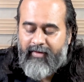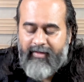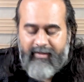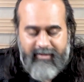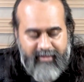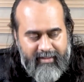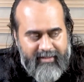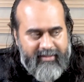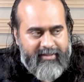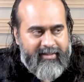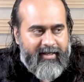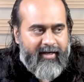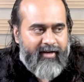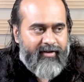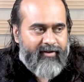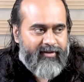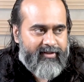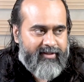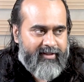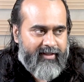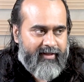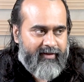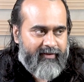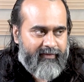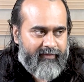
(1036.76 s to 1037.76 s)
Just tell
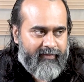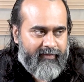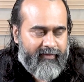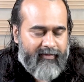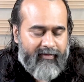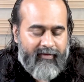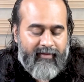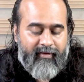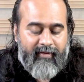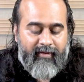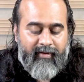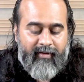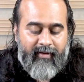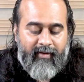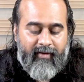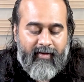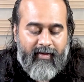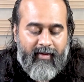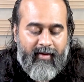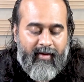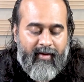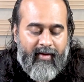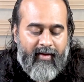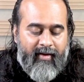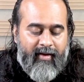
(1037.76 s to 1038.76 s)
yourself,
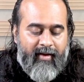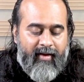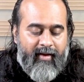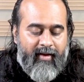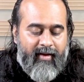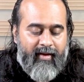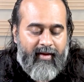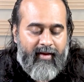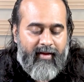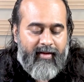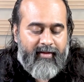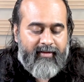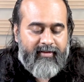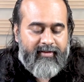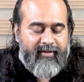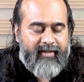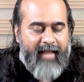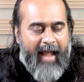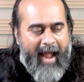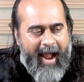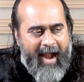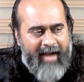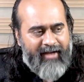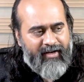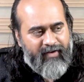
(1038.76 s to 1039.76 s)

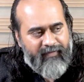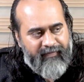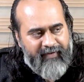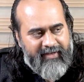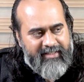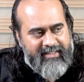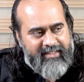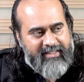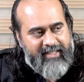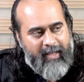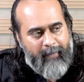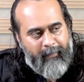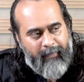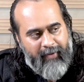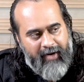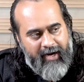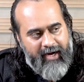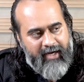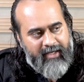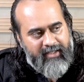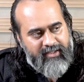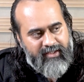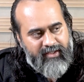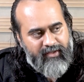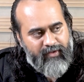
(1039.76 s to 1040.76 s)
that which
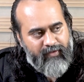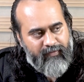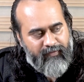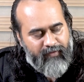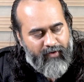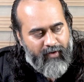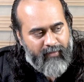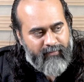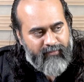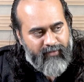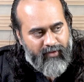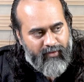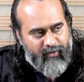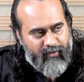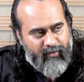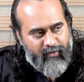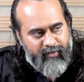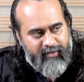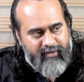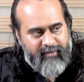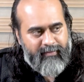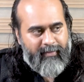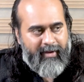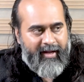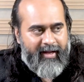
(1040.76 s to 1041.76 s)
separates you from the Guru
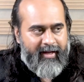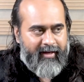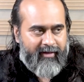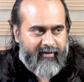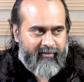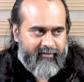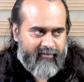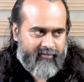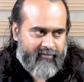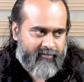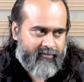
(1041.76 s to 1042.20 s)
is Maya.